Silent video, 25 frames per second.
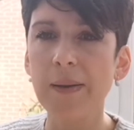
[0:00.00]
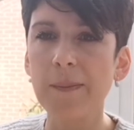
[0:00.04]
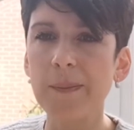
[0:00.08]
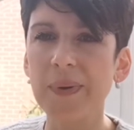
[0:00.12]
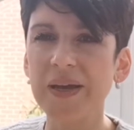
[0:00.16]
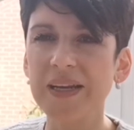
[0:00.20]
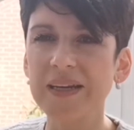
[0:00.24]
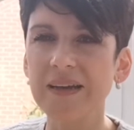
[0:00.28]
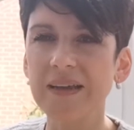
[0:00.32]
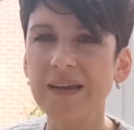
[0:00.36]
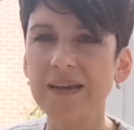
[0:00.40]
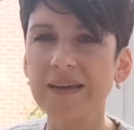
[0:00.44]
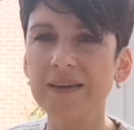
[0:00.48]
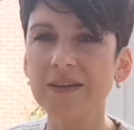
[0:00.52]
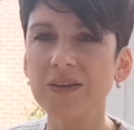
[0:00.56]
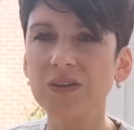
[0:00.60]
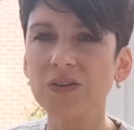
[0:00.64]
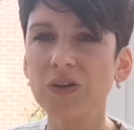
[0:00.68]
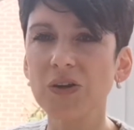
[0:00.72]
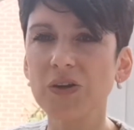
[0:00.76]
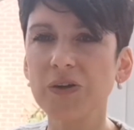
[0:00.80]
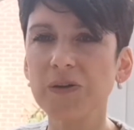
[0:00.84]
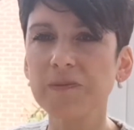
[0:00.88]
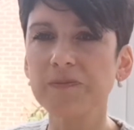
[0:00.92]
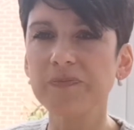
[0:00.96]
But,
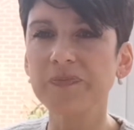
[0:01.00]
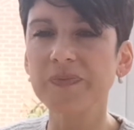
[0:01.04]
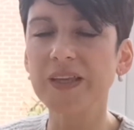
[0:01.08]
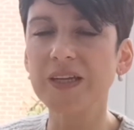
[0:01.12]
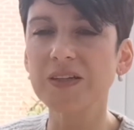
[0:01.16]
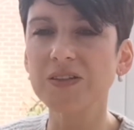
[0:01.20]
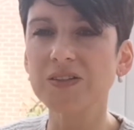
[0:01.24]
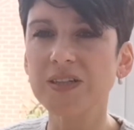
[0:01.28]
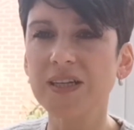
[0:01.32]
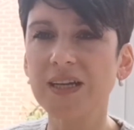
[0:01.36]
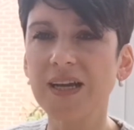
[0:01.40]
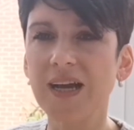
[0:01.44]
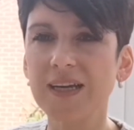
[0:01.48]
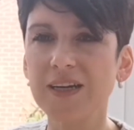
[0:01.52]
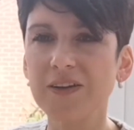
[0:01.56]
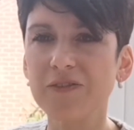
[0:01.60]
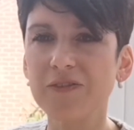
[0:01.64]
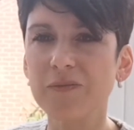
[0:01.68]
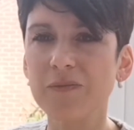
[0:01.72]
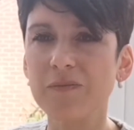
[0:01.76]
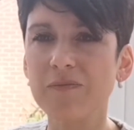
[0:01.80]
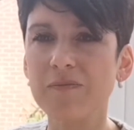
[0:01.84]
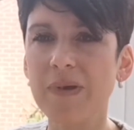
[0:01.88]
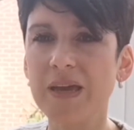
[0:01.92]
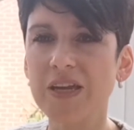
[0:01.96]
to kind of
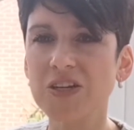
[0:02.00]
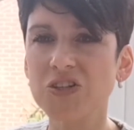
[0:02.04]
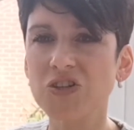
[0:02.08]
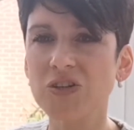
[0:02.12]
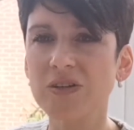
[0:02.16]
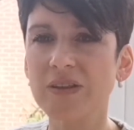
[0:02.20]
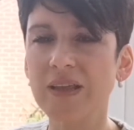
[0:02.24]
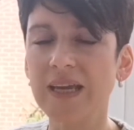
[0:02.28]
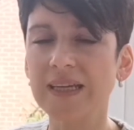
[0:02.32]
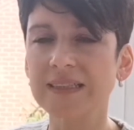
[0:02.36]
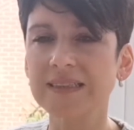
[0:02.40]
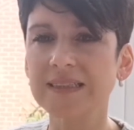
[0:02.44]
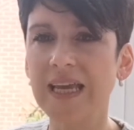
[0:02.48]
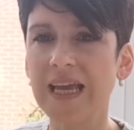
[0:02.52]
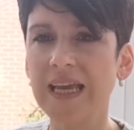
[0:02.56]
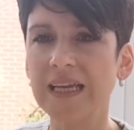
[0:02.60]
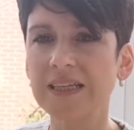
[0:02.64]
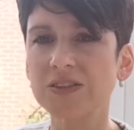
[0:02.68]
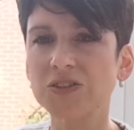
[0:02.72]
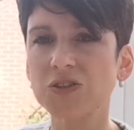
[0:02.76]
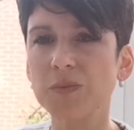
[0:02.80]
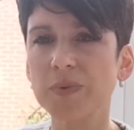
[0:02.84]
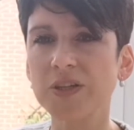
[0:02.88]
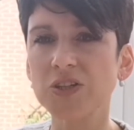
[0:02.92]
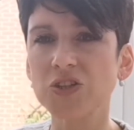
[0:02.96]
measure that
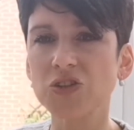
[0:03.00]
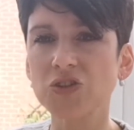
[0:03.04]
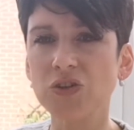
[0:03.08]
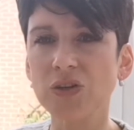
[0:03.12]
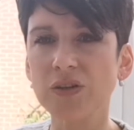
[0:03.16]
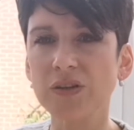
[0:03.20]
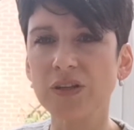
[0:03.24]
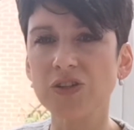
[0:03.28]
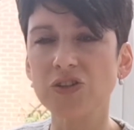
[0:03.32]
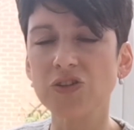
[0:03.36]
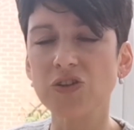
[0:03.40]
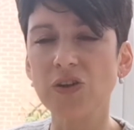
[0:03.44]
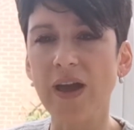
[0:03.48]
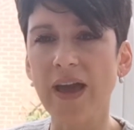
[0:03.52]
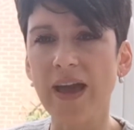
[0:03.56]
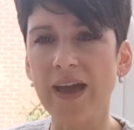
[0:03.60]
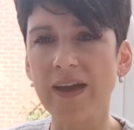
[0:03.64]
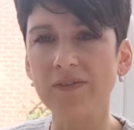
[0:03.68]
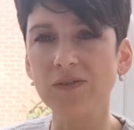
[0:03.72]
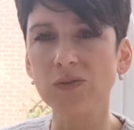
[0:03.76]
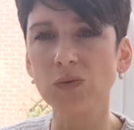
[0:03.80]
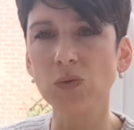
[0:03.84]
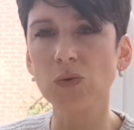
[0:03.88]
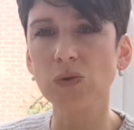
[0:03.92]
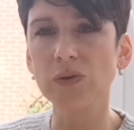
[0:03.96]
and to be sure that you
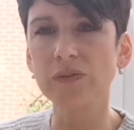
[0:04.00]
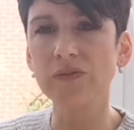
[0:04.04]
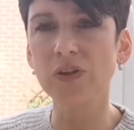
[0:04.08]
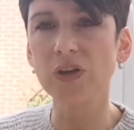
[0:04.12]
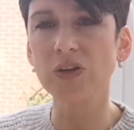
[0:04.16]
have all of